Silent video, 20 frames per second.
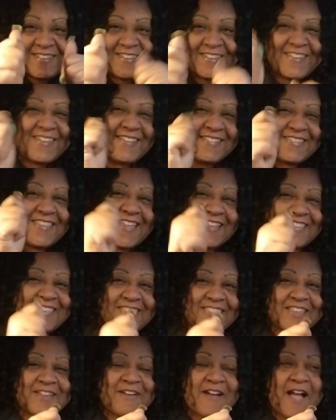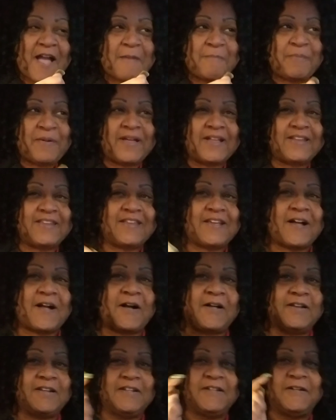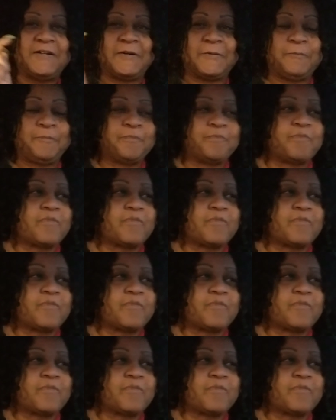Hit that subscribe button, y'all. Look.